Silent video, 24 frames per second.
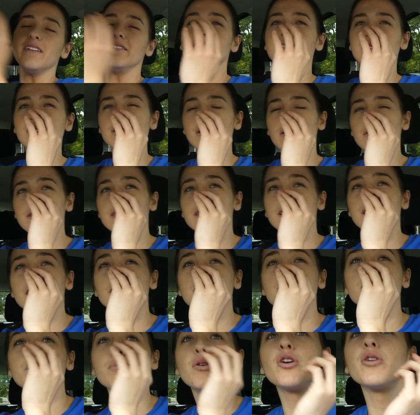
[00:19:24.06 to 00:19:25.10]
So, did I
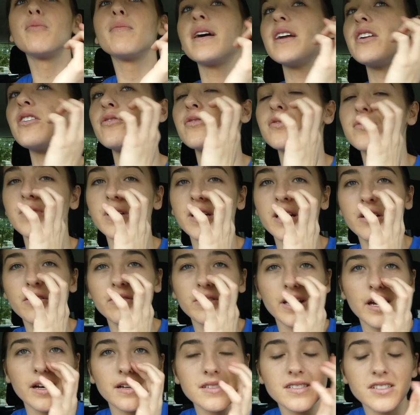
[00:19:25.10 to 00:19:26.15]
just pull my nose ring out?
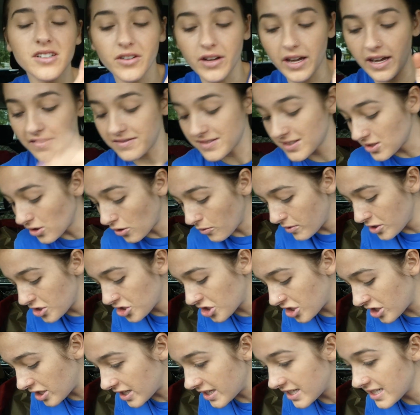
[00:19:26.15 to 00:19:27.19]
Yes. Okay, I have so
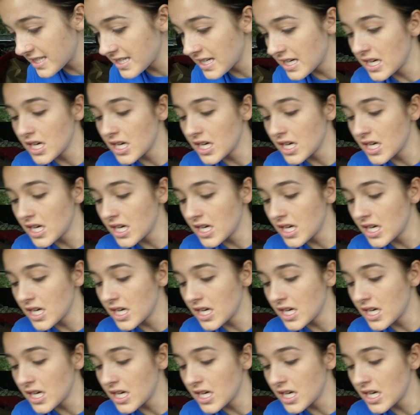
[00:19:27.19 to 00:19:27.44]
much goodies.